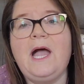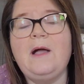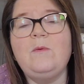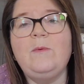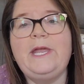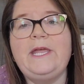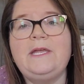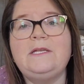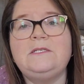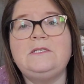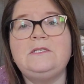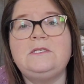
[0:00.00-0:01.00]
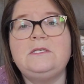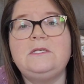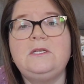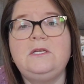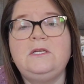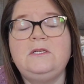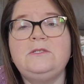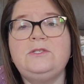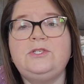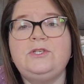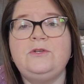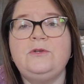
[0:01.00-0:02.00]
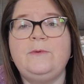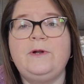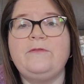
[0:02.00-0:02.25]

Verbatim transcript: I went to